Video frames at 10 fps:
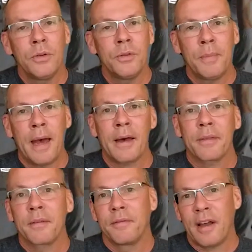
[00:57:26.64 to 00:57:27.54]
do the
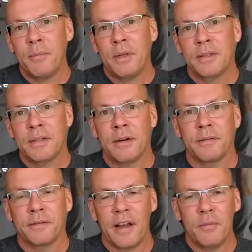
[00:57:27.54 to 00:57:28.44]
math. 5 minutes
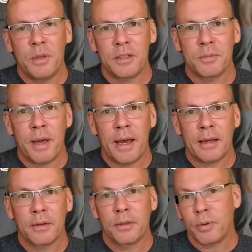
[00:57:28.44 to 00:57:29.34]
out, 5 minutes
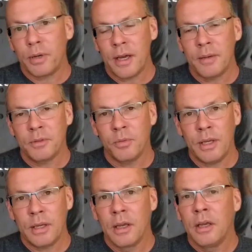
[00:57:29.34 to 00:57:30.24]
back, 3 times a
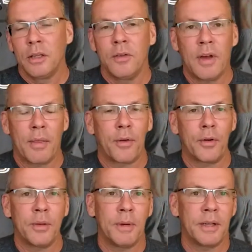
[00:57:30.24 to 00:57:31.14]
week, you've got
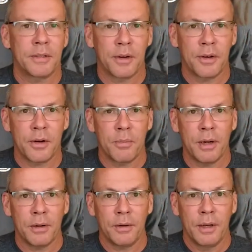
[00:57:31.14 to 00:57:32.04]
30 minutes under your
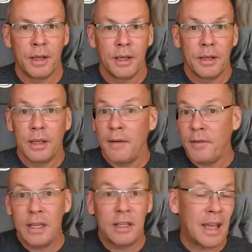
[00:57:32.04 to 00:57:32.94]
belt.
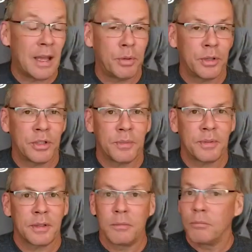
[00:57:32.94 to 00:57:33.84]
If you did 10
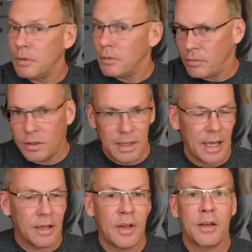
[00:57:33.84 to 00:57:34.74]
push-ups,
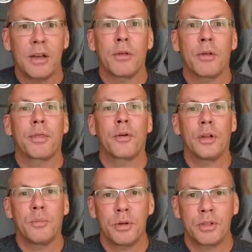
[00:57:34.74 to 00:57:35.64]
now you've got another
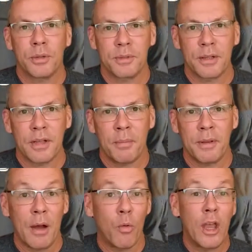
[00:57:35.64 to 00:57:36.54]
30 push-ups on
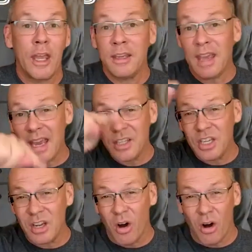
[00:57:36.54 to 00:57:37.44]
top of that,
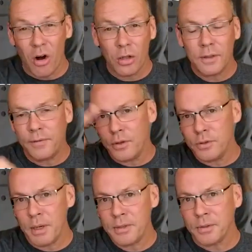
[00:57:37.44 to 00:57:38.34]
engaging all of
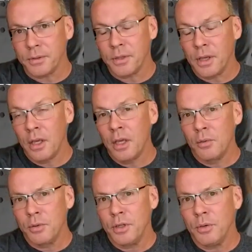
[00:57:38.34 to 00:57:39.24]
those muscles.
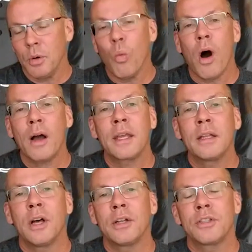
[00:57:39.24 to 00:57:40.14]
When you do a
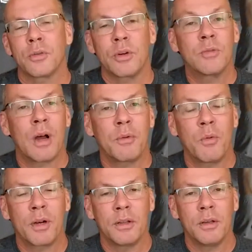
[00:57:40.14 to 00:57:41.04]
walking lunge, the reason why
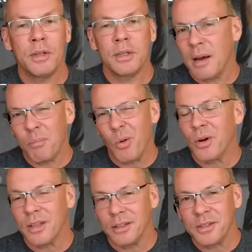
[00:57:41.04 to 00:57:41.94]
we want to do it, not
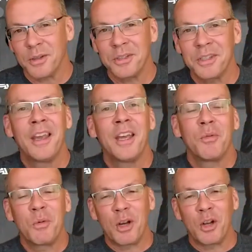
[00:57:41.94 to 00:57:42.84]
boring the listeners,
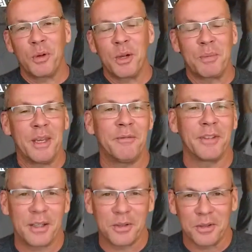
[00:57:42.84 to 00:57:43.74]
we want to open up the
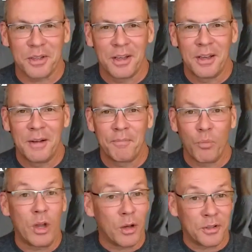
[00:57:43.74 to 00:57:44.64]
hip flexors.
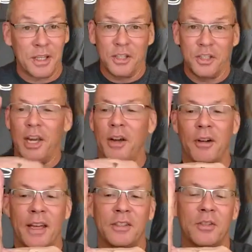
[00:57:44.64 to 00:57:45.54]
We all sit in a
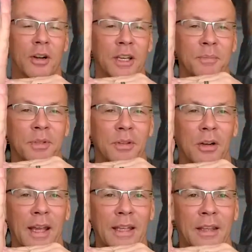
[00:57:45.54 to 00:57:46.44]
chair, right? So our hips
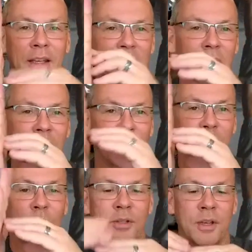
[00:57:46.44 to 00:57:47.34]
are like this. Here's
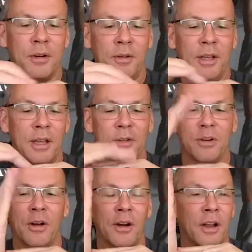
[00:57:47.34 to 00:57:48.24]
our torso.
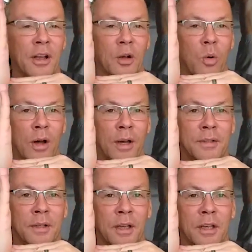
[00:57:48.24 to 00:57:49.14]
Here's our
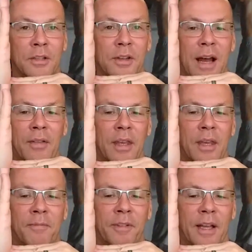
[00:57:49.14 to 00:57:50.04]
quads. So now the
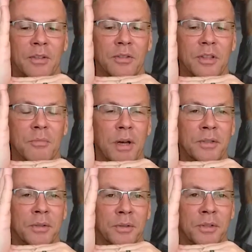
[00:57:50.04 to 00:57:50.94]
hip flexors, the
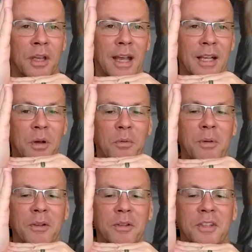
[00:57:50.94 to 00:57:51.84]
muscles, that's why
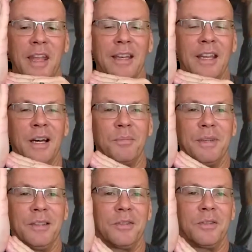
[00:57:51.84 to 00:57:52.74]
when we go to stand up,
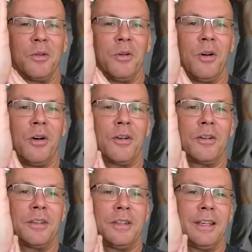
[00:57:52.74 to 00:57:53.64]
it's so
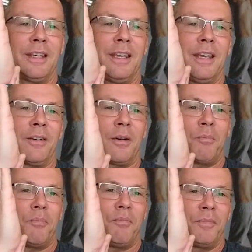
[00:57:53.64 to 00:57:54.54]
hard to get
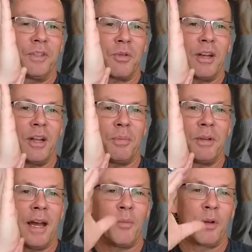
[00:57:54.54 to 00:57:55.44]
our straight up
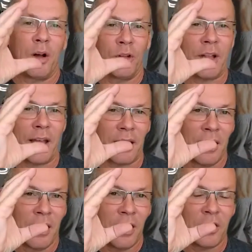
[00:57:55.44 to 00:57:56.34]
and down. We all look
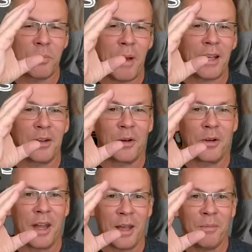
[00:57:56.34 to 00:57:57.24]
like Hunchback of
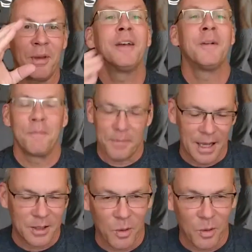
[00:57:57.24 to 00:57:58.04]
Notre Dame. Yep.